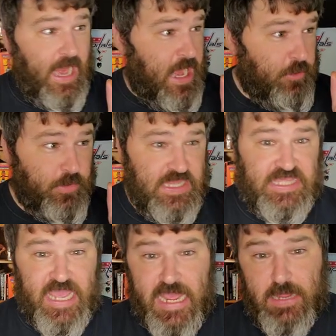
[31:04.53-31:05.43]
Harry
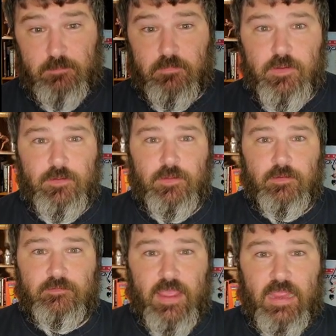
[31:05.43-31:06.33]
Kim
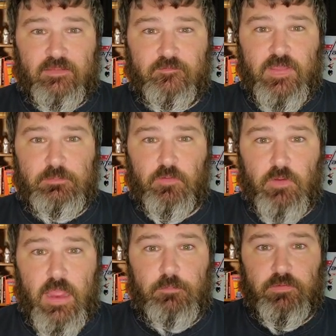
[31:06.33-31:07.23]
to activate
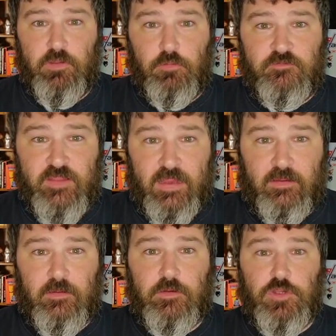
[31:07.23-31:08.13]
morale below deck.